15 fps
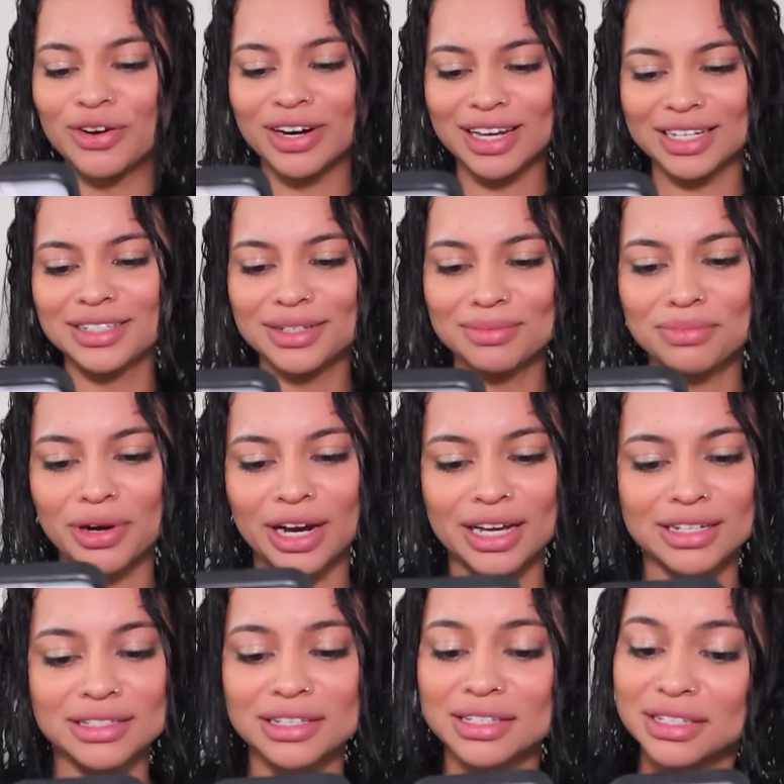random
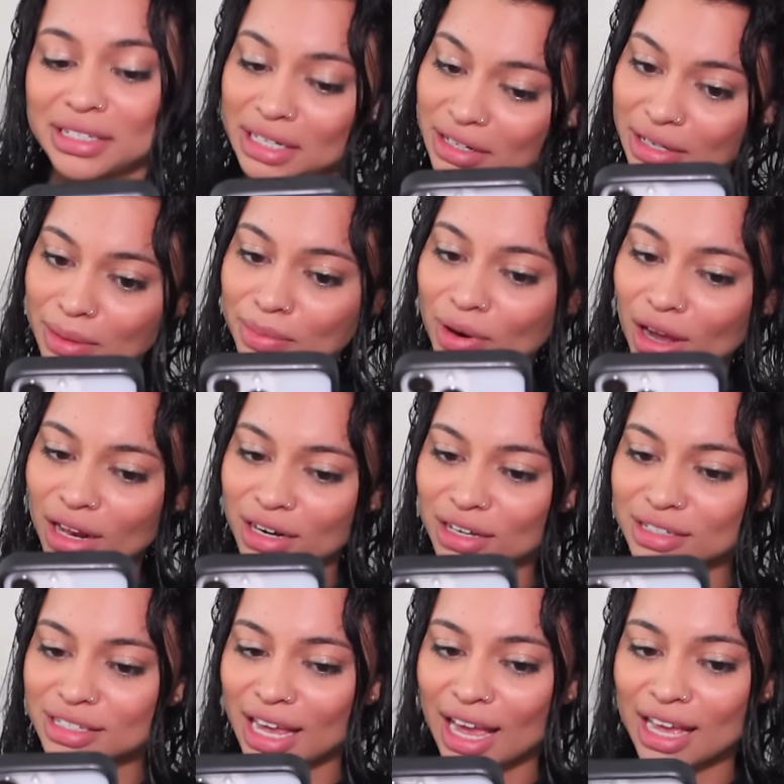brands, stealing
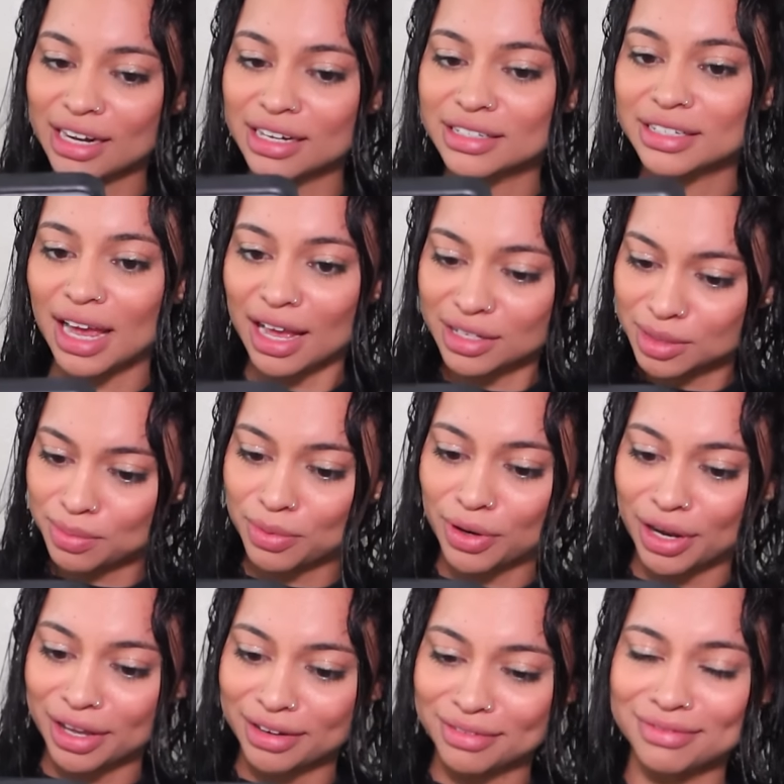products, and
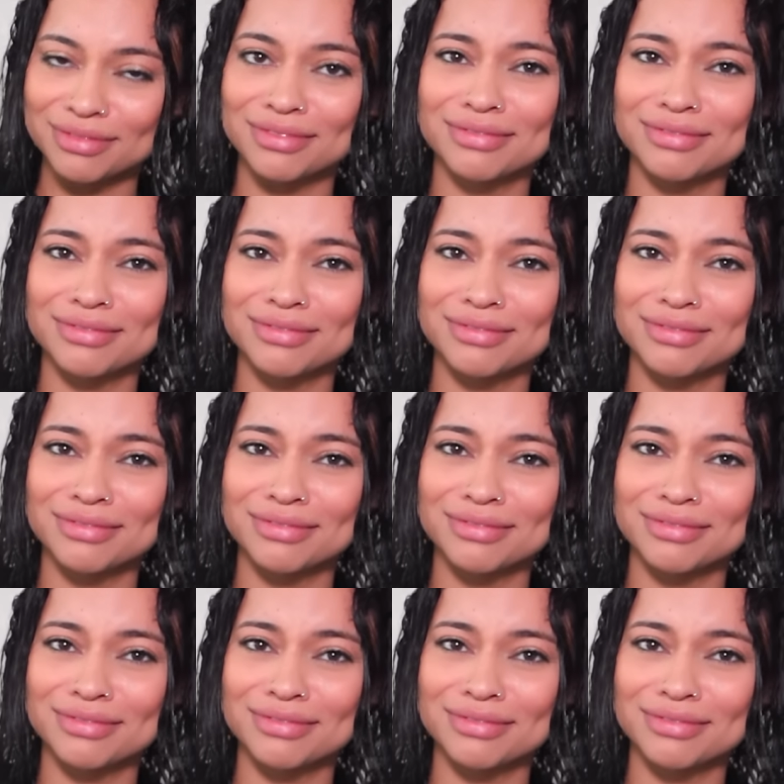desperate.